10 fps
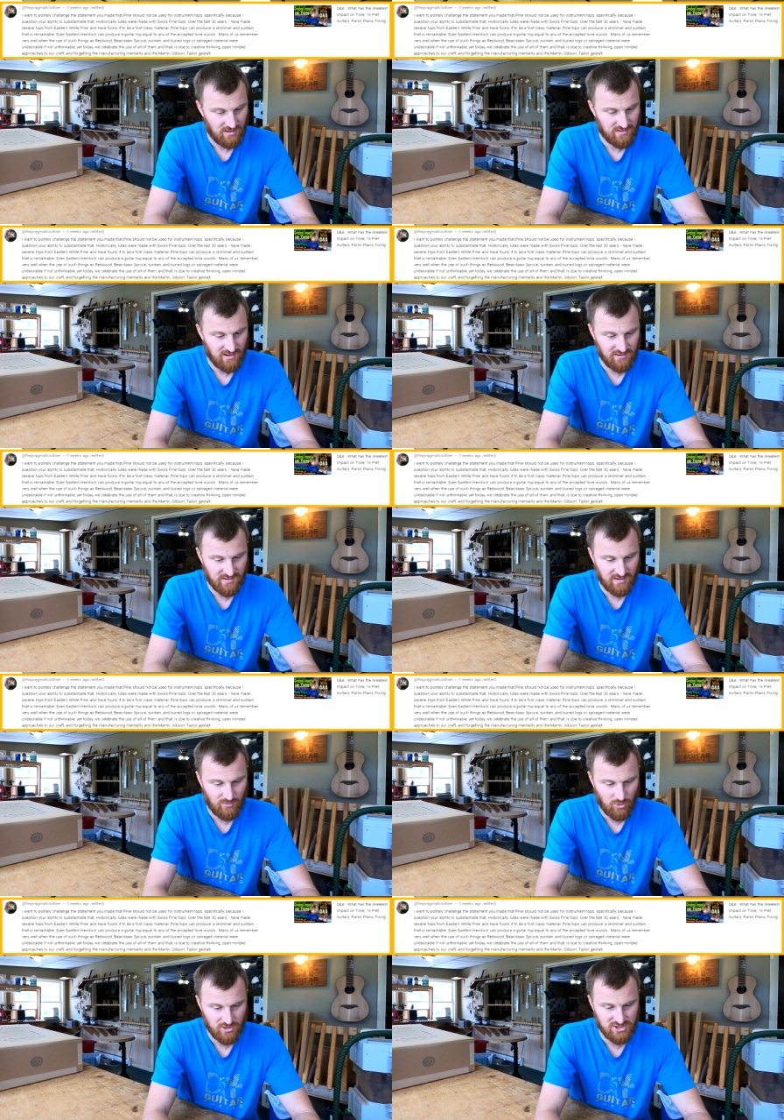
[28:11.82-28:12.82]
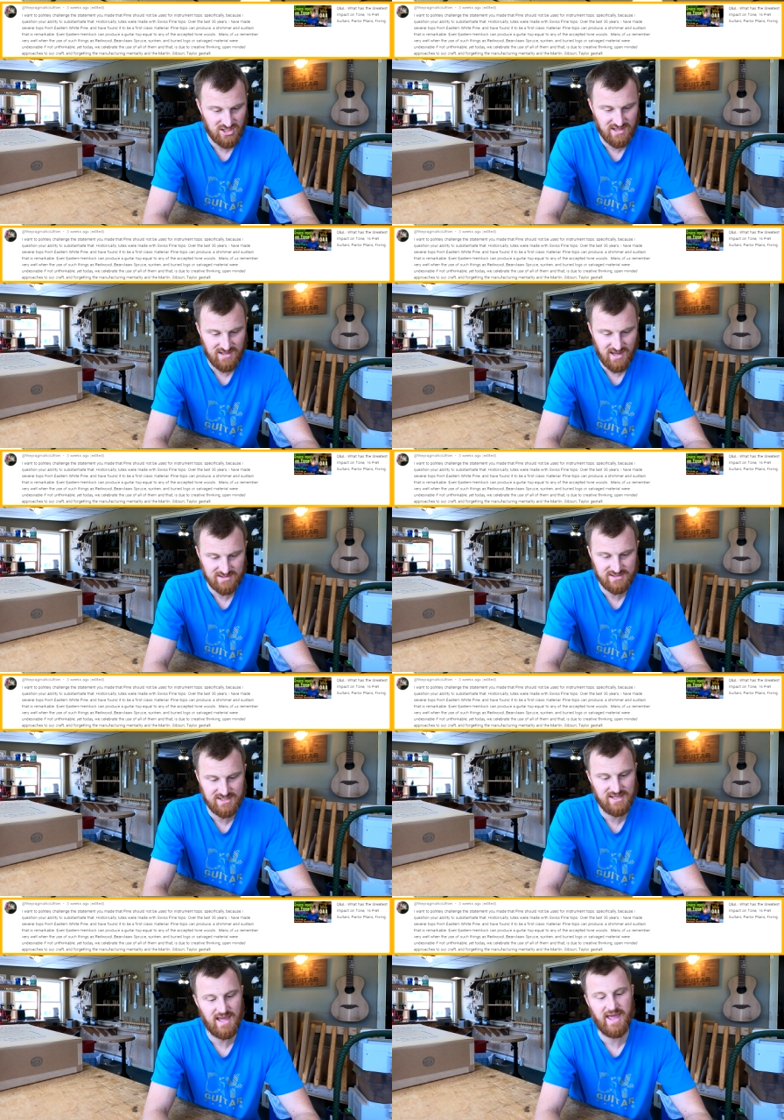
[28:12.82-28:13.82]
Is that how you say that word? G E S
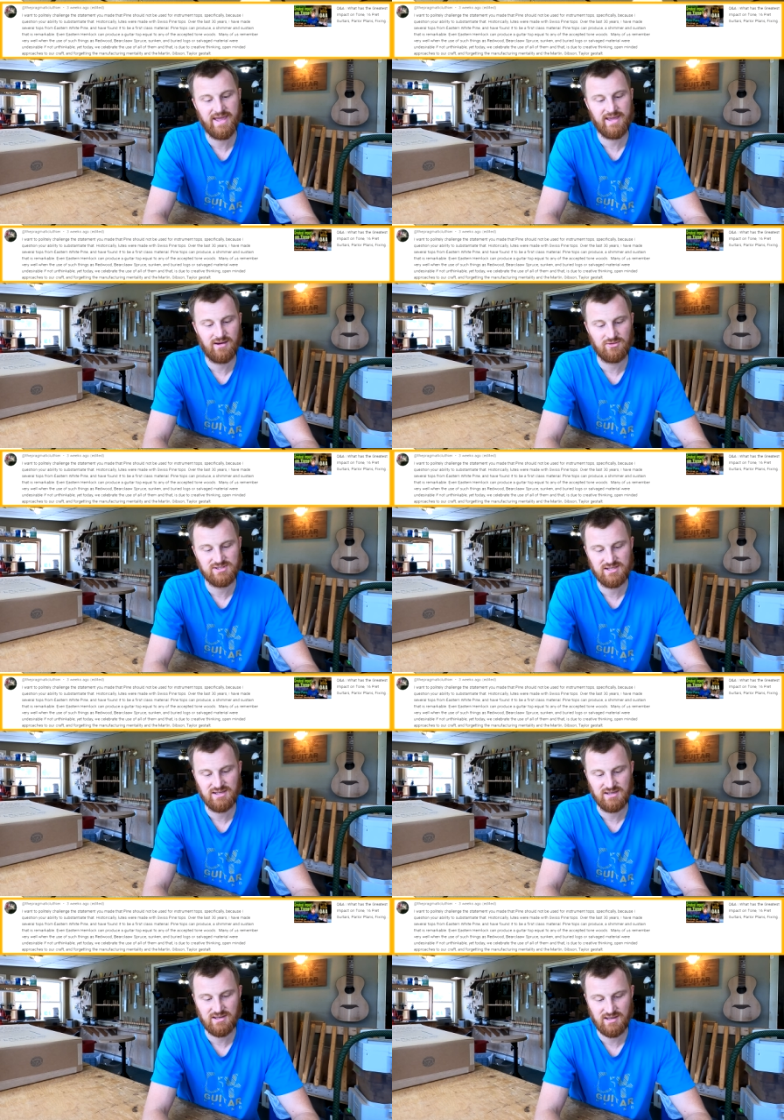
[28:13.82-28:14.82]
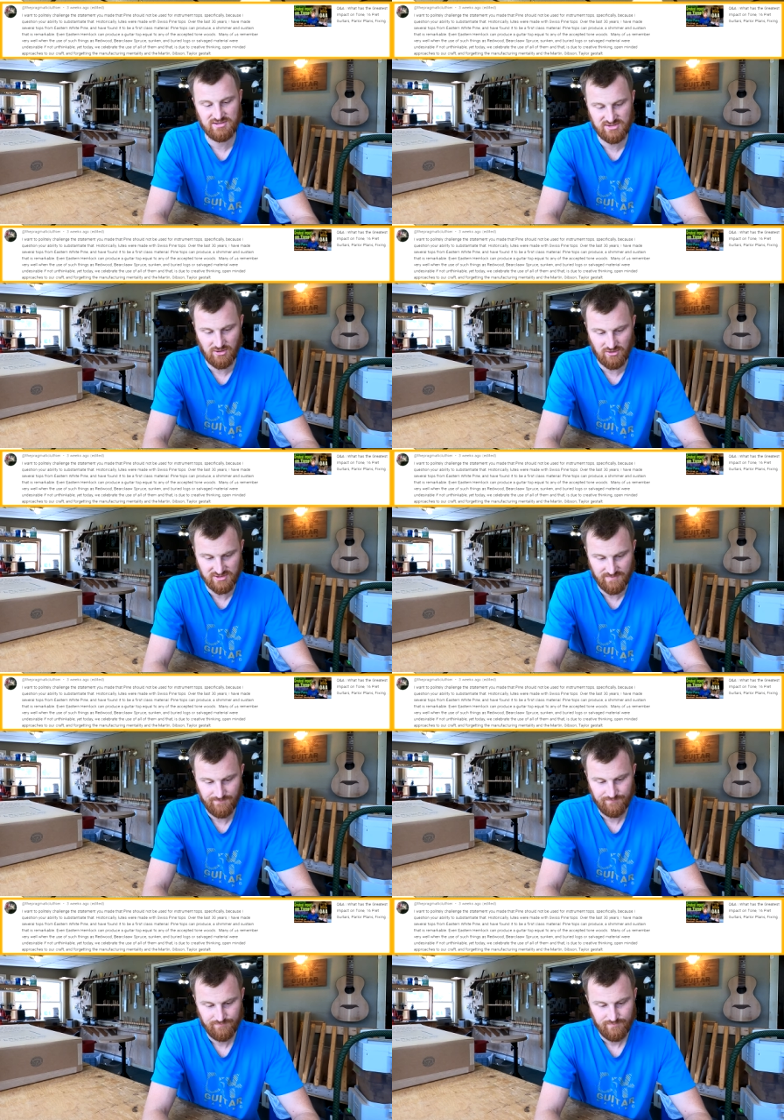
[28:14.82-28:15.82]
T A L T, gestalt.
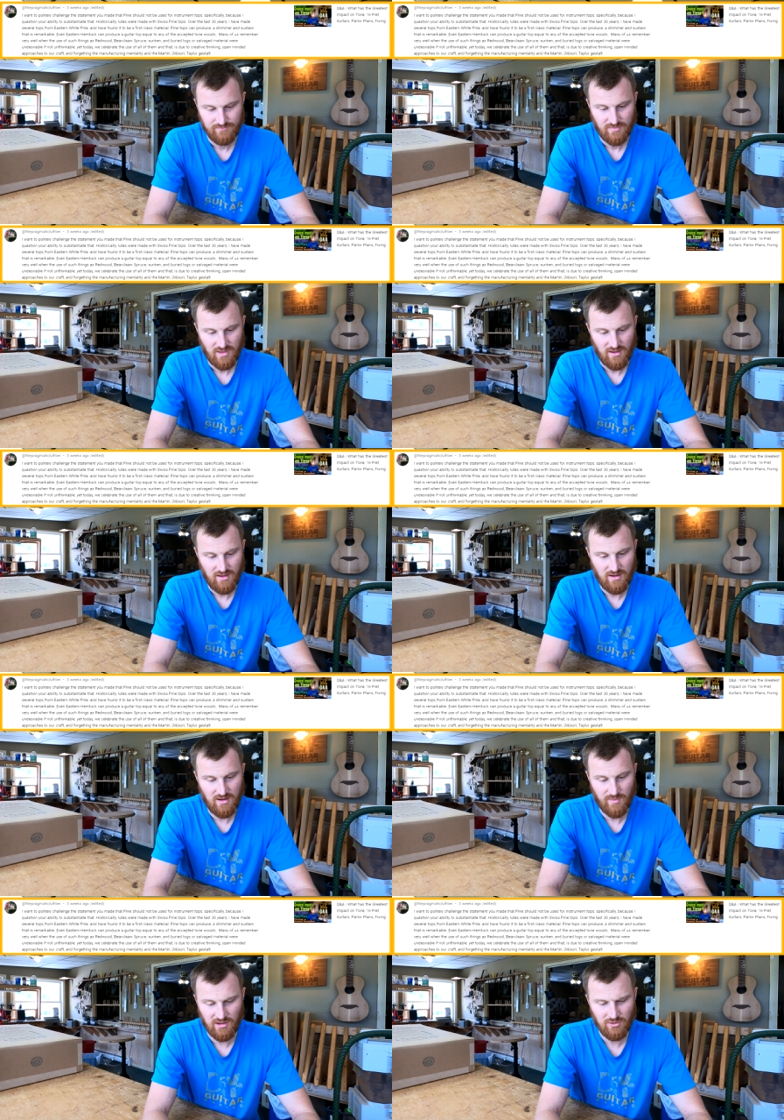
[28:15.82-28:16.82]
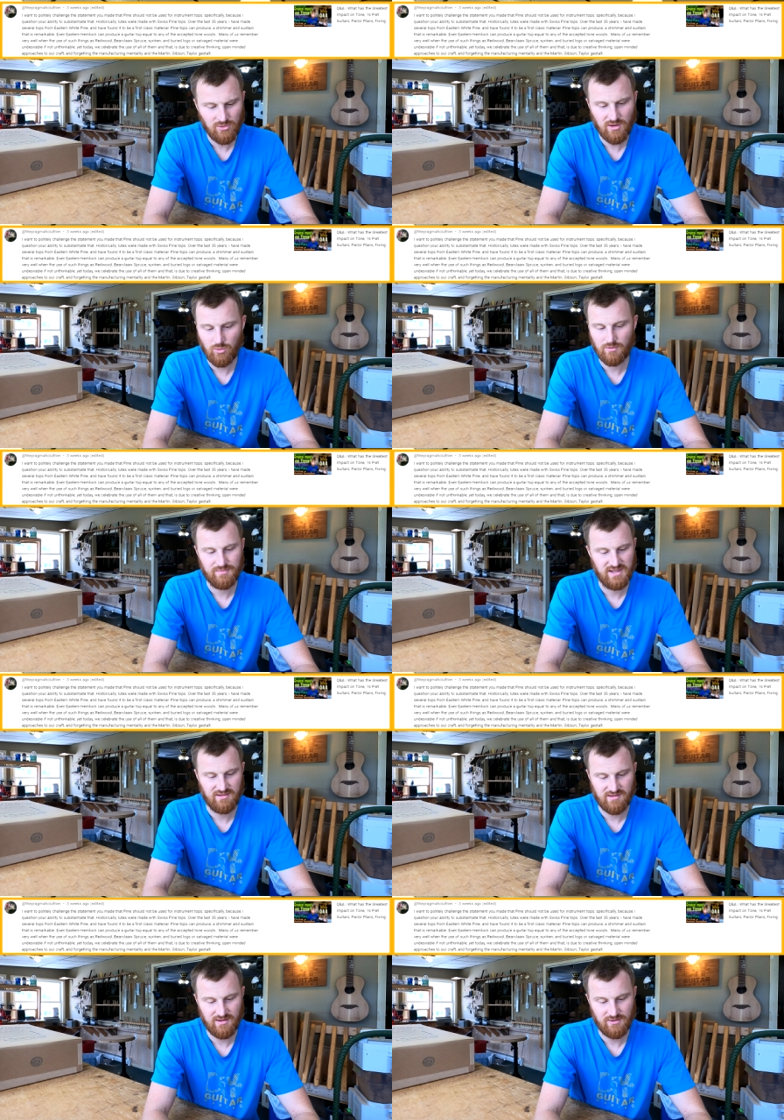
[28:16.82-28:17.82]
Um, I don't know what that word
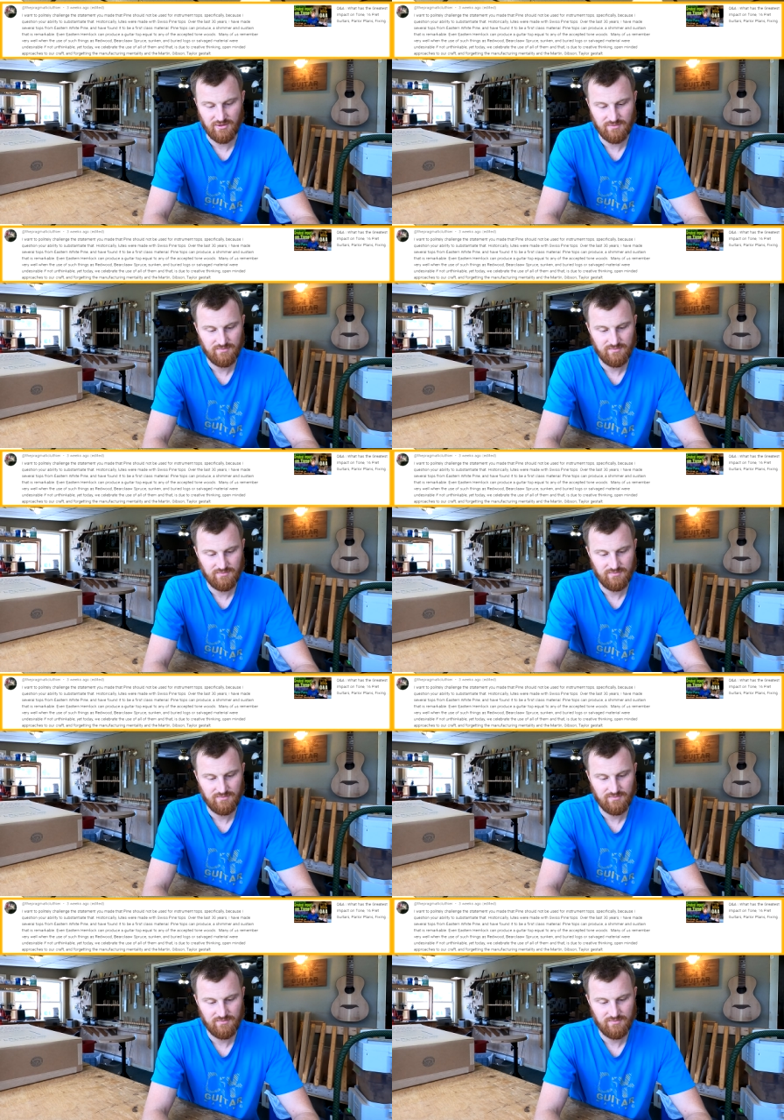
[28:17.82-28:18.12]
means either.